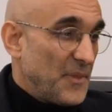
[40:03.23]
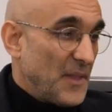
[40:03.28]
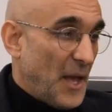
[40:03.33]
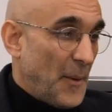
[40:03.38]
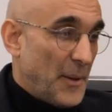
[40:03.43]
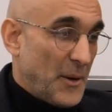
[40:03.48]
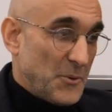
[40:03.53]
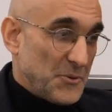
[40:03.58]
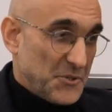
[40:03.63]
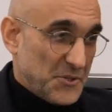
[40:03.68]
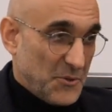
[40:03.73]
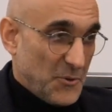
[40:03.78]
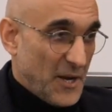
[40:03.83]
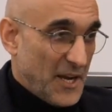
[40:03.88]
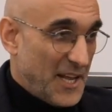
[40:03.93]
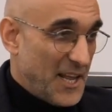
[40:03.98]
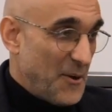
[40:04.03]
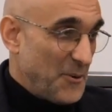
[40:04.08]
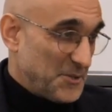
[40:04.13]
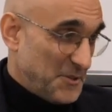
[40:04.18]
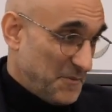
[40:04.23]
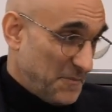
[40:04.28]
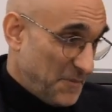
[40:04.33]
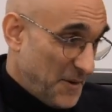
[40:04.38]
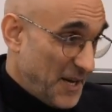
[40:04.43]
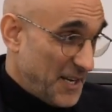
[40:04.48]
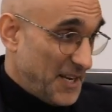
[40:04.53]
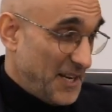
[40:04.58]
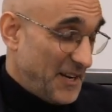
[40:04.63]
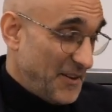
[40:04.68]
I mean, it was great. It was
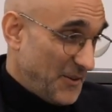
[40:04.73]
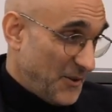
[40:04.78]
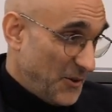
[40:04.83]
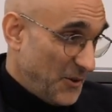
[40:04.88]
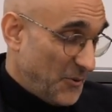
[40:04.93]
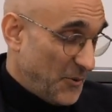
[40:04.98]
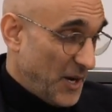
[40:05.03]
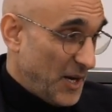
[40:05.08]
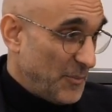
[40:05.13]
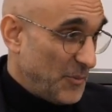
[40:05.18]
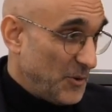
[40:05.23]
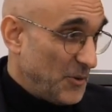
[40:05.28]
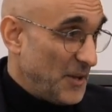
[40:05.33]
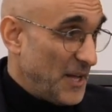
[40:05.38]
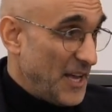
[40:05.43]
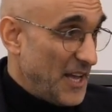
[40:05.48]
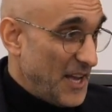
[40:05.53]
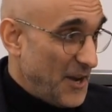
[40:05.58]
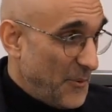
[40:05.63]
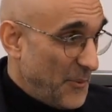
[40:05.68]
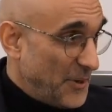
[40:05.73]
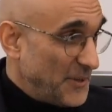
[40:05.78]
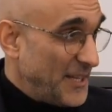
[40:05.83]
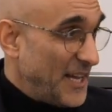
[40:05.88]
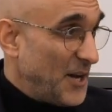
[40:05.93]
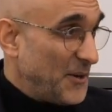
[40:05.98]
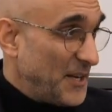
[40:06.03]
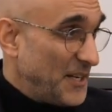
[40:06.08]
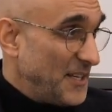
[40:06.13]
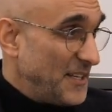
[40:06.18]
fun and incredible. We went
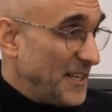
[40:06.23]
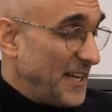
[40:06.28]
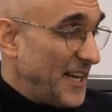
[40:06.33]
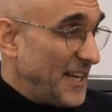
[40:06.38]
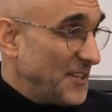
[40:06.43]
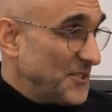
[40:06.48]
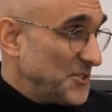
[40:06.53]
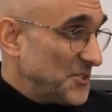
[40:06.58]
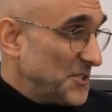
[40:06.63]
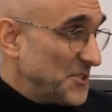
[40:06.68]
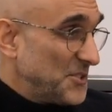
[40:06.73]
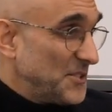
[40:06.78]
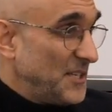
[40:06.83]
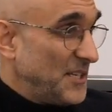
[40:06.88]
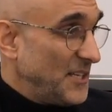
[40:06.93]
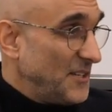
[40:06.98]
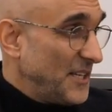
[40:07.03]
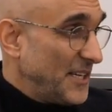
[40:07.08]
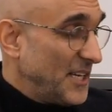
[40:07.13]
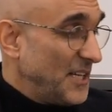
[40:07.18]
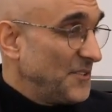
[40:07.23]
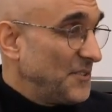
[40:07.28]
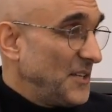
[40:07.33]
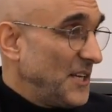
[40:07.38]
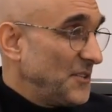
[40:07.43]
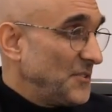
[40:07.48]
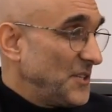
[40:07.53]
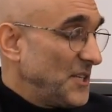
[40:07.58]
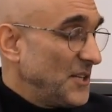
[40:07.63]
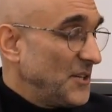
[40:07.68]
down, and the guy has this like an
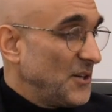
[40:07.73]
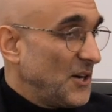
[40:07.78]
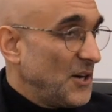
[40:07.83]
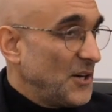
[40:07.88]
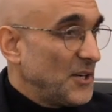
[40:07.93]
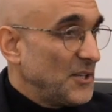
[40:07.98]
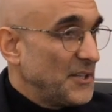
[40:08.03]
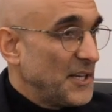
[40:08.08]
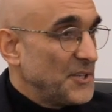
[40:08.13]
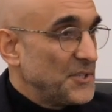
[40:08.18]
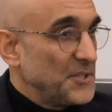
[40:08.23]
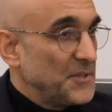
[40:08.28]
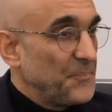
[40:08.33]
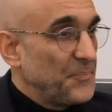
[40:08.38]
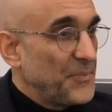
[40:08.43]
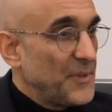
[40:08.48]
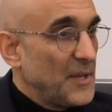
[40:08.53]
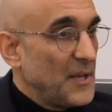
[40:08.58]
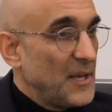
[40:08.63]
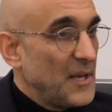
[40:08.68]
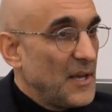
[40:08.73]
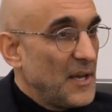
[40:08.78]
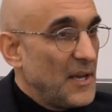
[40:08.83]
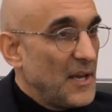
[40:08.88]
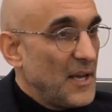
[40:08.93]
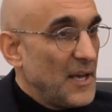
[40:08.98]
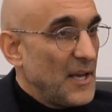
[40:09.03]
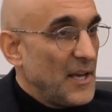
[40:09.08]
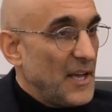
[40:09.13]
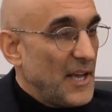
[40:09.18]
antique car collection.
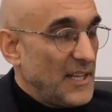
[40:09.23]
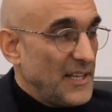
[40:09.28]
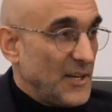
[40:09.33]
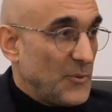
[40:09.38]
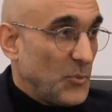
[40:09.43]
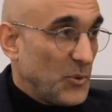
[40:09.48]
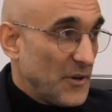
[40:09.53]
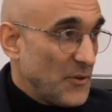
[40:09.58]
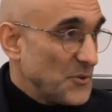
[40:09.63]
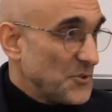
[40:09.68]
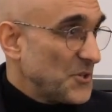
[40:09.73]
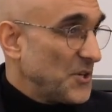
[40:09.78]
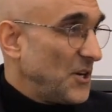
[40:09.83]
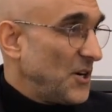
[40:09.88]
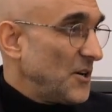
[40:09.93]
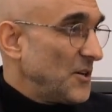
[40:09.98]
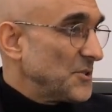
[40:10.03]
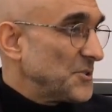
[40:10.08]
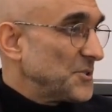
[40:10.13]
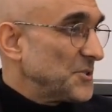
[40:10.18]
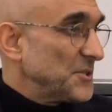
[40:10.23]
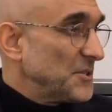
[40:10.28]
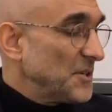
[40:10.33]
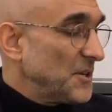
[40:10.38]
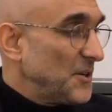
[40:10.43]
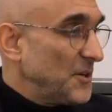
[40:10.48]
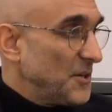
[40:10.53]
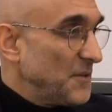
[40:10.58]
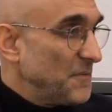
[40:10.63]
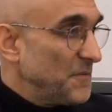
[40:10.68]
And like one of those cars
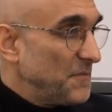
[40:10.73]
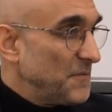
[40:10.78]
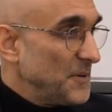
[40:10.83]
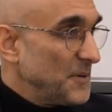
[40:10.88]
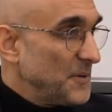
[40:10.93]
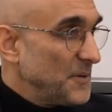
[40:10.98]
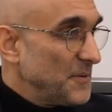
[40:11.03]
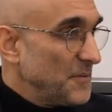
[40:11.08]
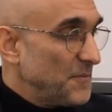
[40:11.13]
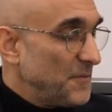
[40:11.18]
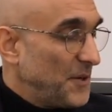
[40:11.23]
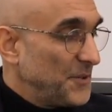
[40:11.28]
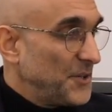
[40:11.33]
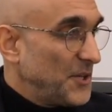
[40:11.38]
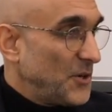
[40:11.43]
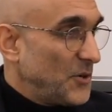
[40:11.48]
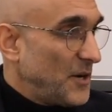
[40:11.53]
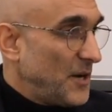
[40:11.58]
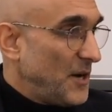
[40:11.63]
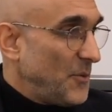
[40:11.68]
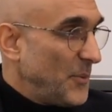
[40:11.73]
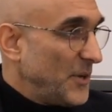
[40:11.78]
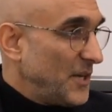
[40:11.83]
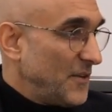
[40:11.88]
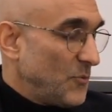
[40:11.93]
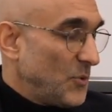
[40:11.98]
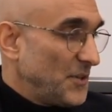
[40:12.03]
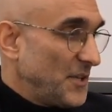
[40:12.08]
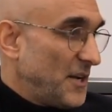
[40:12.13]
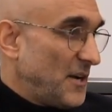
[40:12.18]
could have funded our, we could
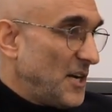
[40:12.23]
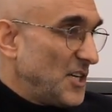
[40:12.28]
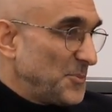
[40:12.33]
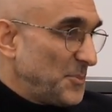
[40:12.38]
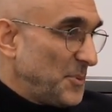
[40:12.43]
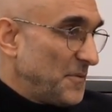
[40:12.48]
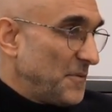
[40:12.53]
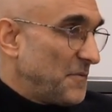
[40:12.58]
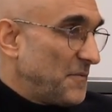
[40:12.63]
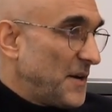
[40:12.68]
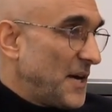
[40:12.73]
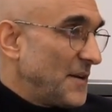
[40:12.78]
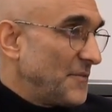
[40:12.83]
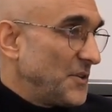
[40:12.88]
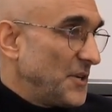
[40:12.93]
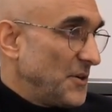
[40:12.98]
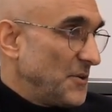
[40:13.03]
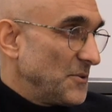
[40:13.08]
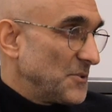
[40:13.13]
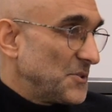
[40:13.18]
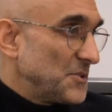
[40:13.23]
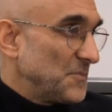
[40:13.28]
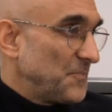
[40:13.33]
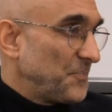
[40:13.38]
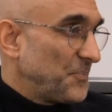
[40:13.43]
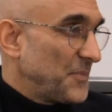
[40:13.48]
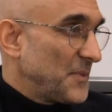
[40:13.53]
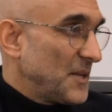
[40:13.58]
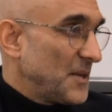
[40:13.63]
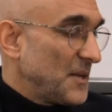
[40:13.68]
have run the hospital for 5 years
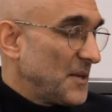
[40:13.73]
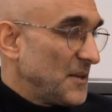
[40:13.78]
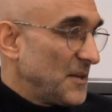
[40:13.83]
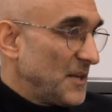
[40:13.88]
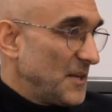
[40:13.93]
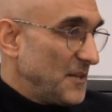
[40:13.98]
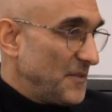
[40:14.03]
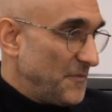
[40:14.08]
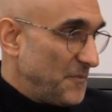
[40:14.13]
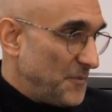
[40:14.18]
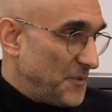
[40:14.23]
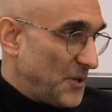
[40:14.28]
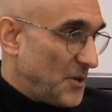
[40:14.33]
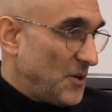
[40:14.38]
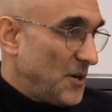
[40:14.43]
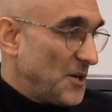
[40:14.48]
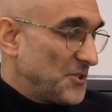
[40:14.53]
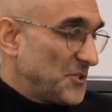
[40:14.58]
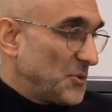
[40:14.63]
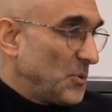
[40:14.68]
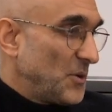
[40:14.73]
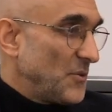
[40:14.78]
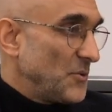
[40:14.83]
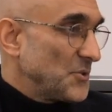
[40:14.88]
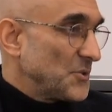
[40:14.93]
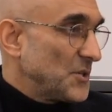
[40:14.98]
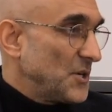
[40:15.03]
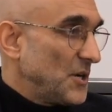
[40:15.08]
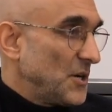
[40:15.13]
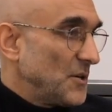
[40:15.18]
for the cost of one of
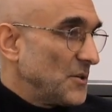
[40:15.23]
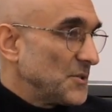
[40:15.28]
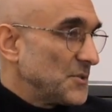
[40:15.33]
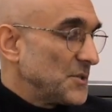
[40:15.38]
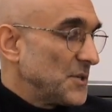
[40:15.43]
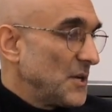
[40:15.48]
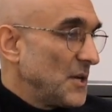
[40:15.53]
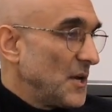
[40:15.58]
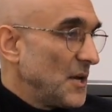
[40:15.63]
those cars.